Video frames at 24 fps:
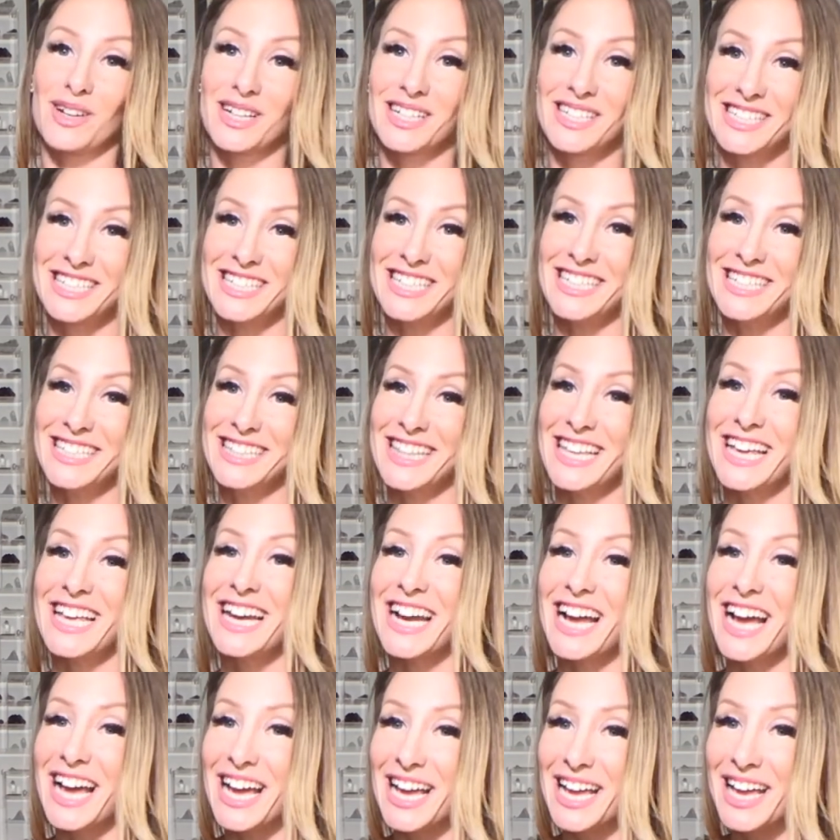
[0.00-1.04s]
worksheet that
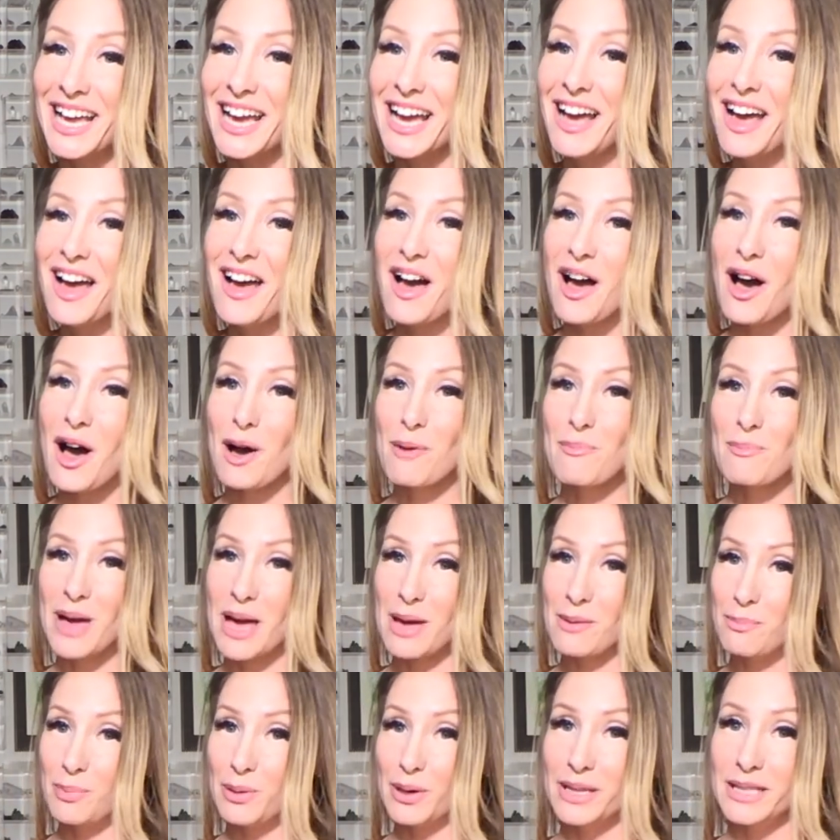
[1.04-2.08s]
i um,
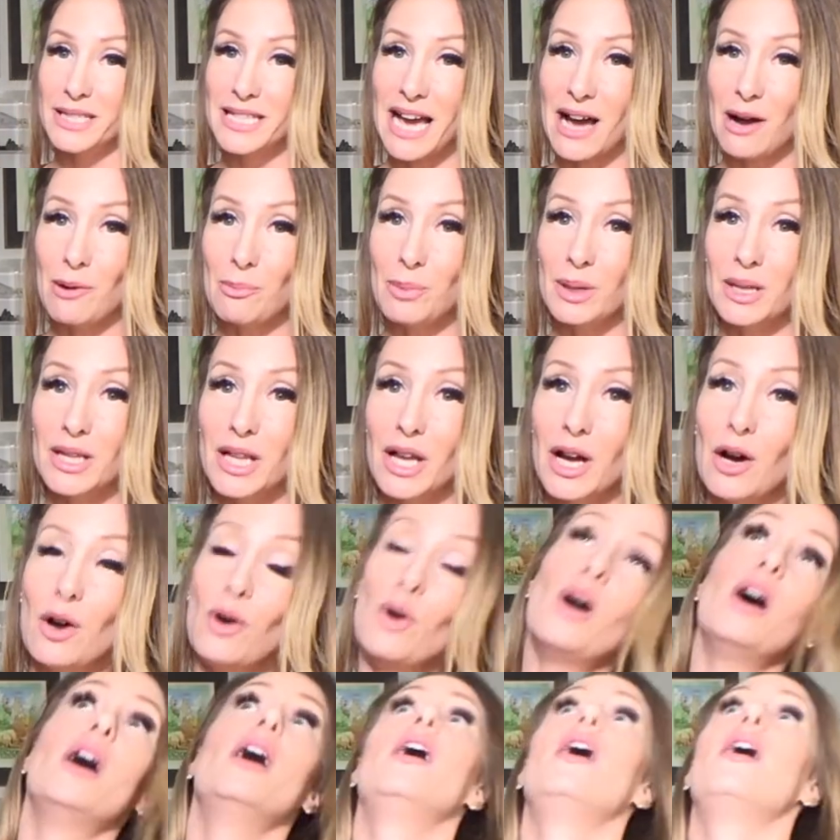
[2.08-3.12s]
had put down below
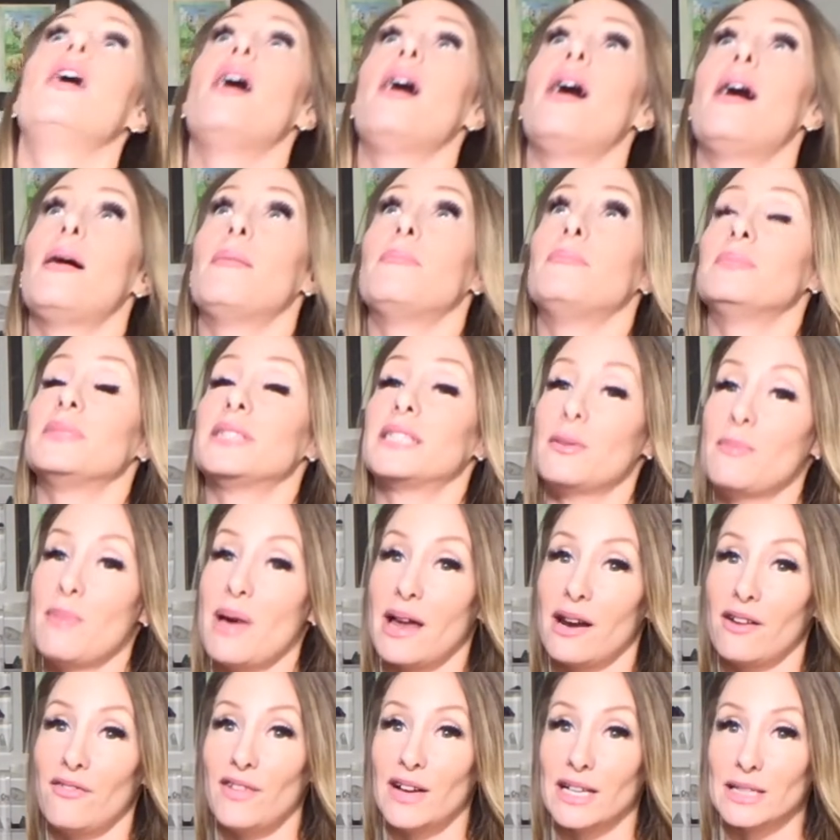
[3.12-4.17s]
um, to
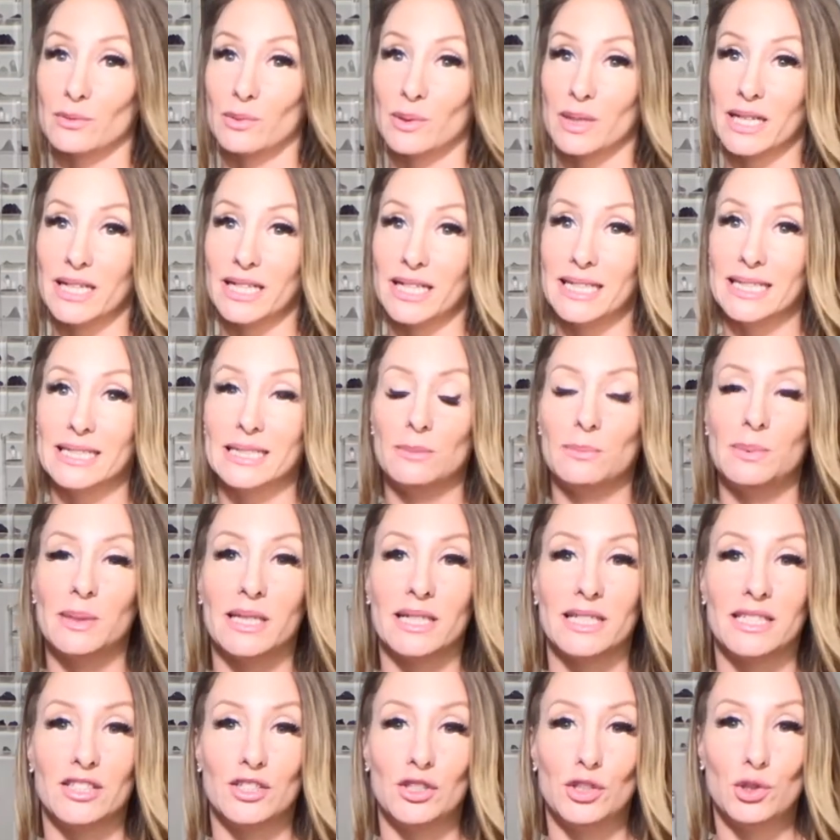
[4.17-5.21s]
manifest what it is
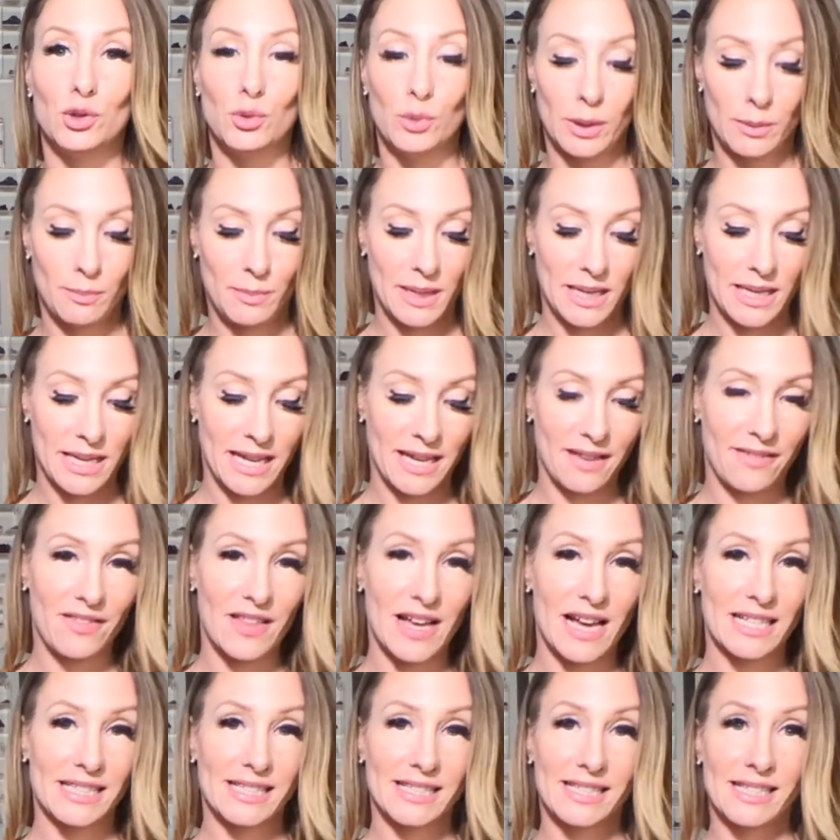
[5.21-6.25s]
because you would be in
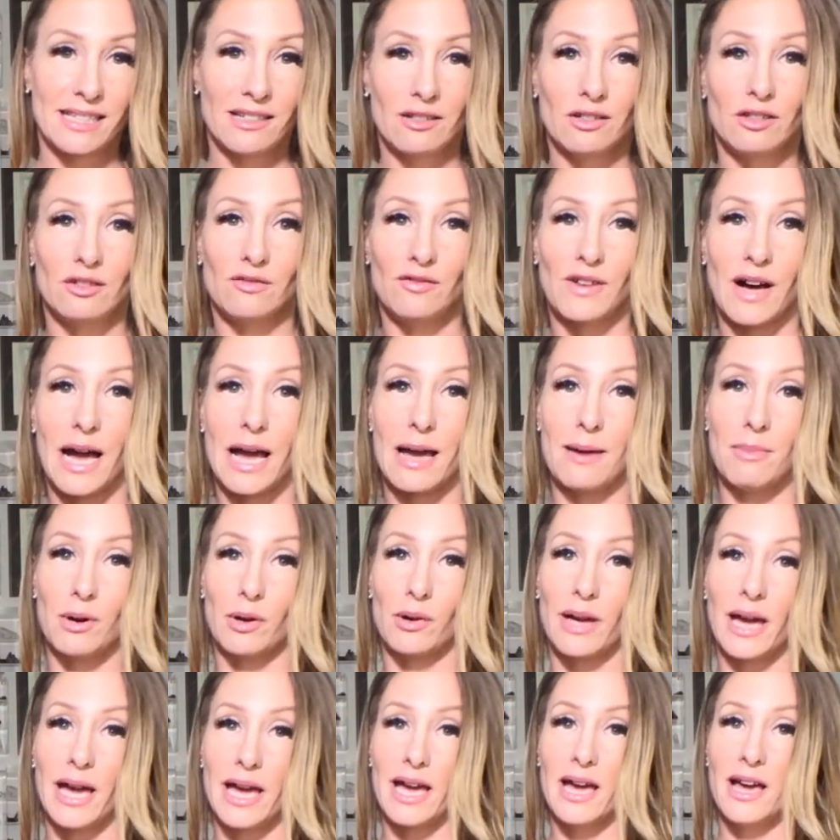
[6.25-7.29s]
that single vibe
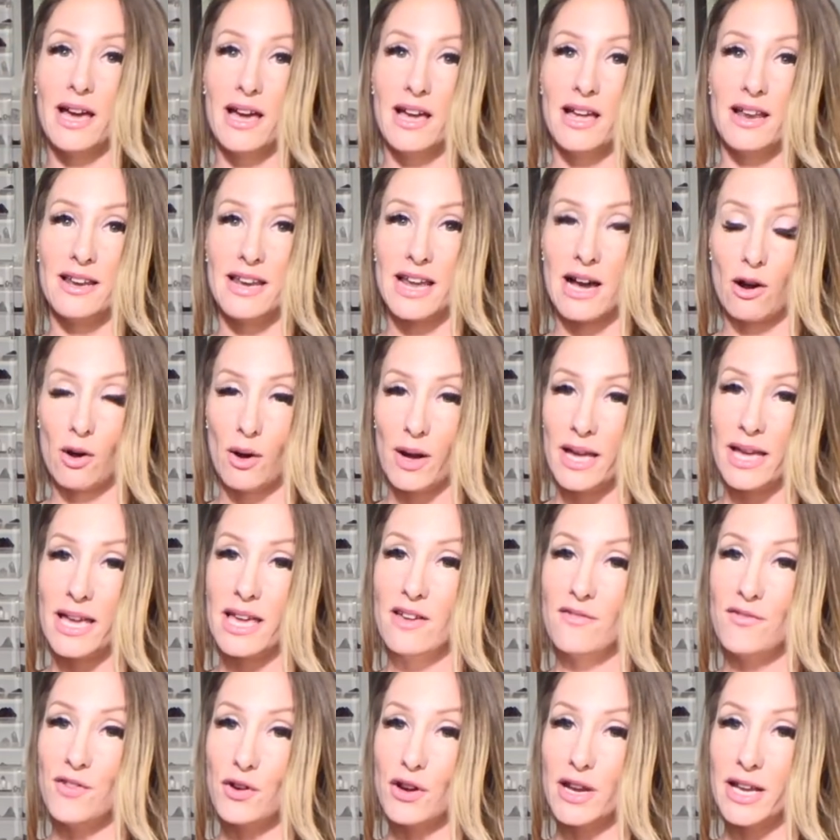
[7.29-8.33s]
okay now,
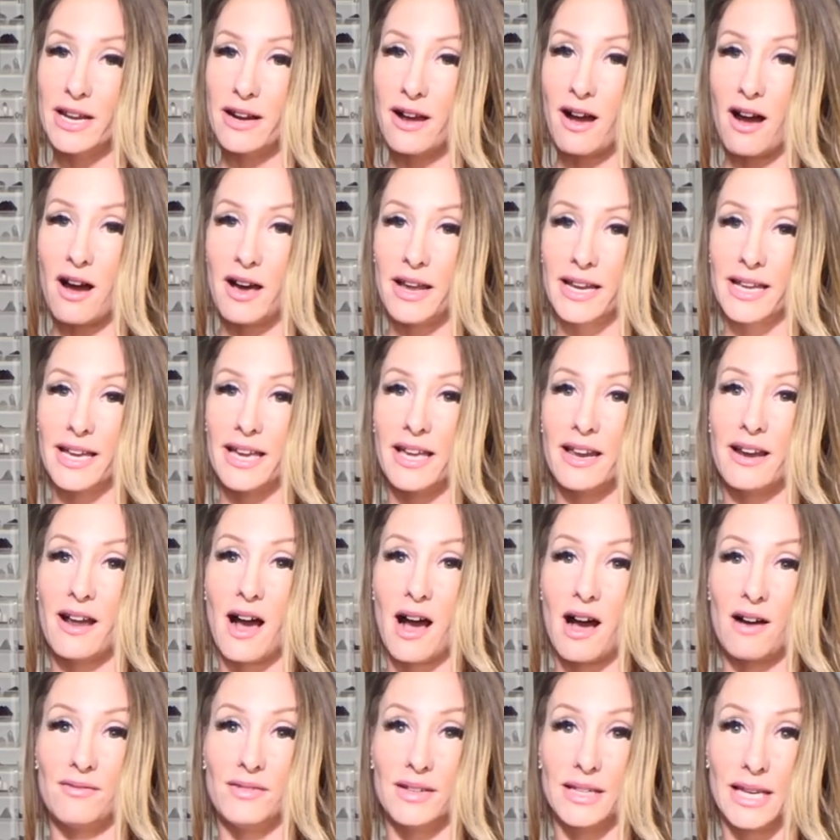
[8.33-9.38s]
if you're in an on again,
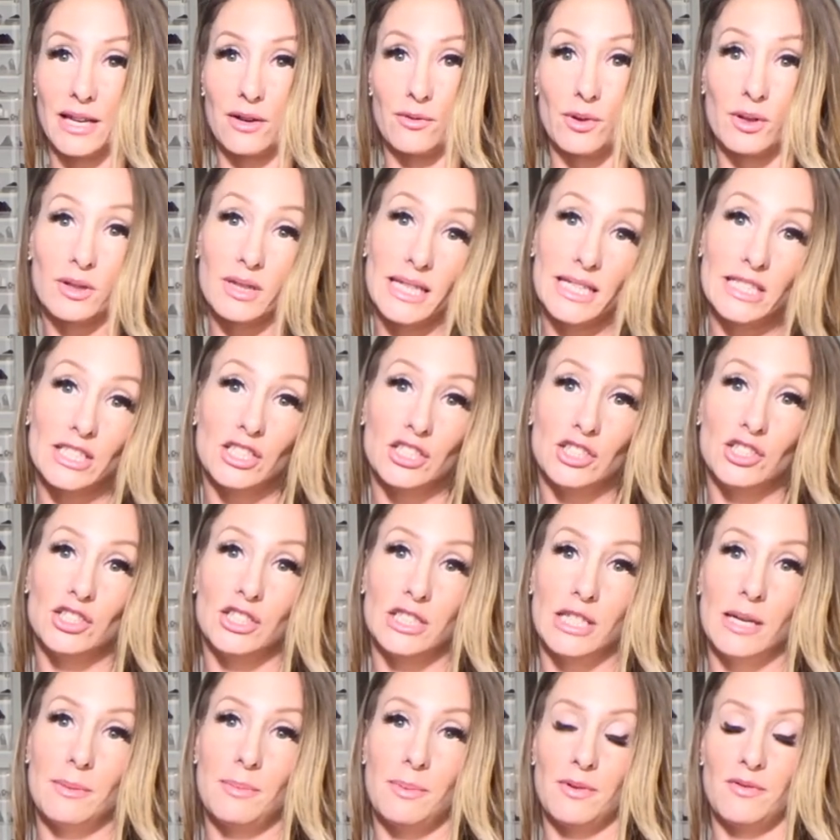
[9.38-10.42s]
off again
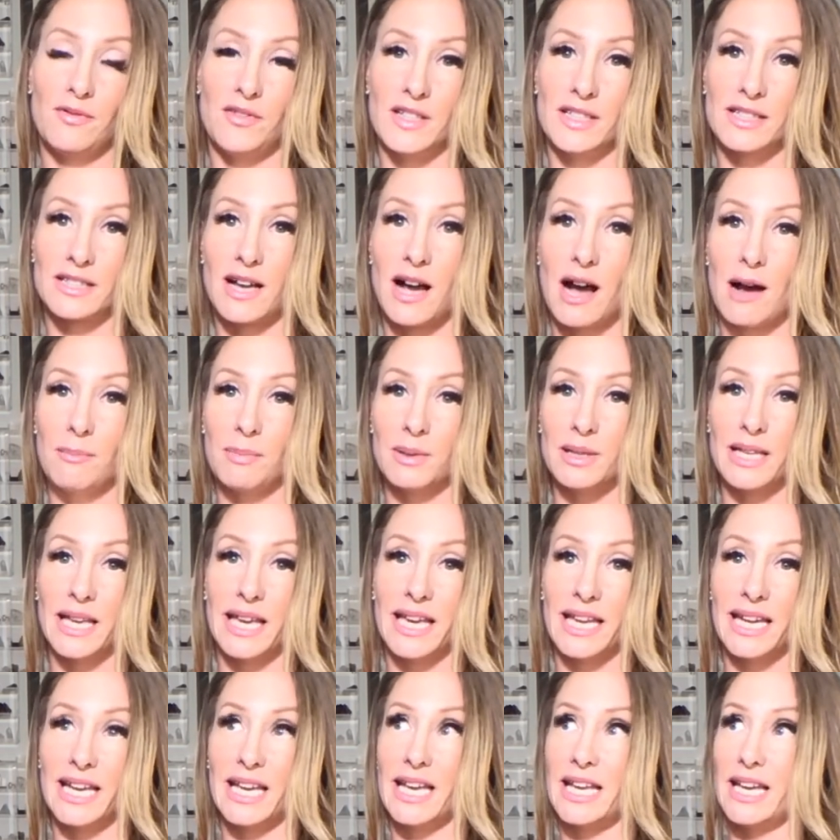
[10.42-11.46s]
relationship, if it's
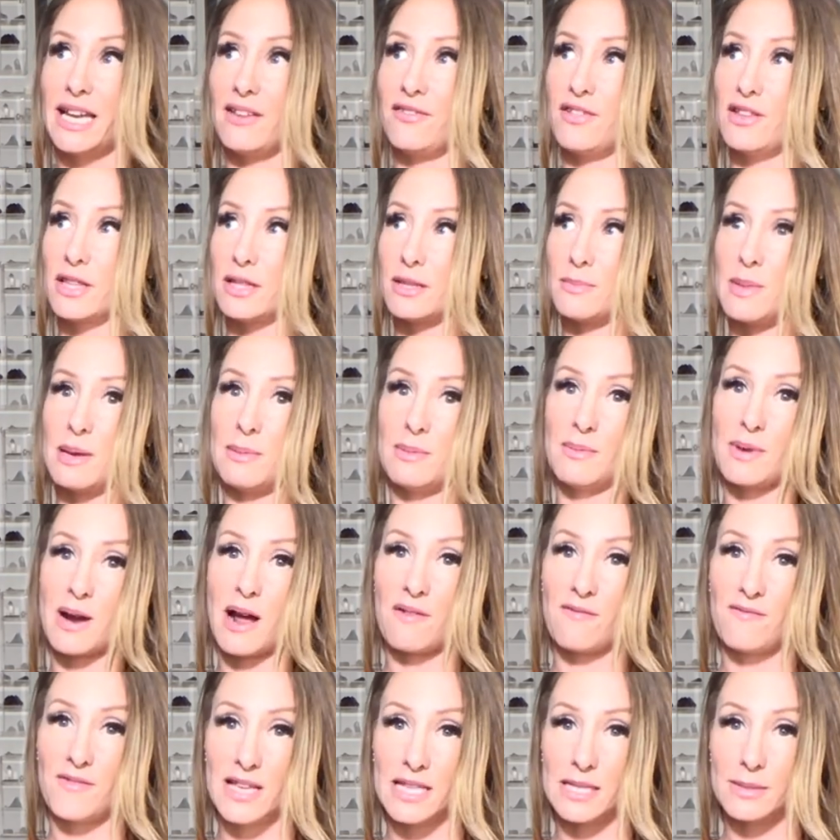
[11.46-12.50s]
complicated, if it's maybe
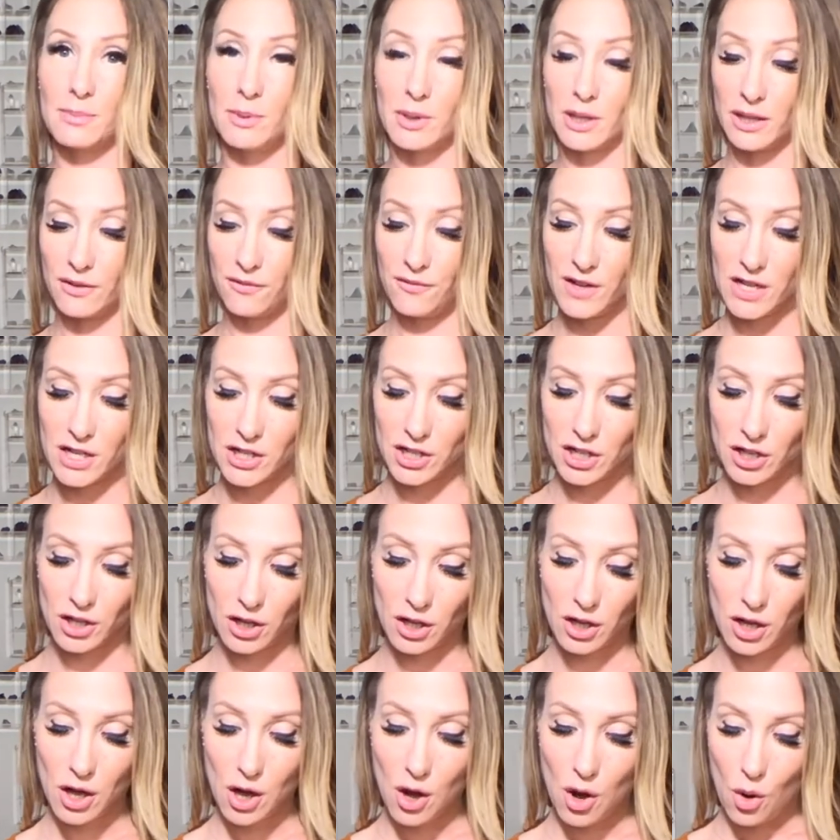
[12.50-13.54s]
not Facebook
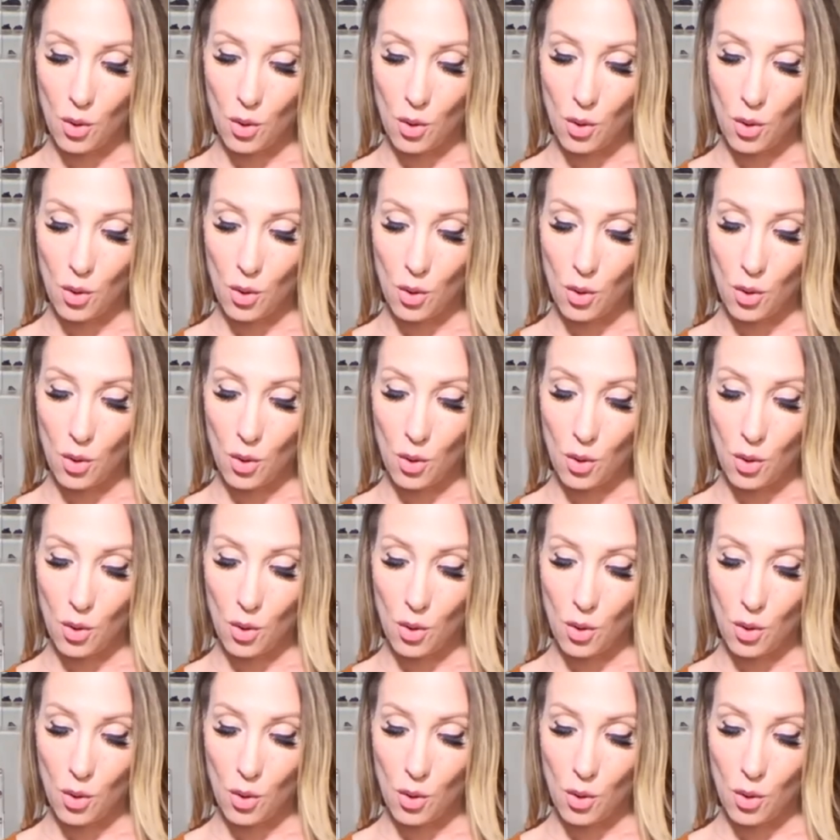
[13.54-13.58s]
official,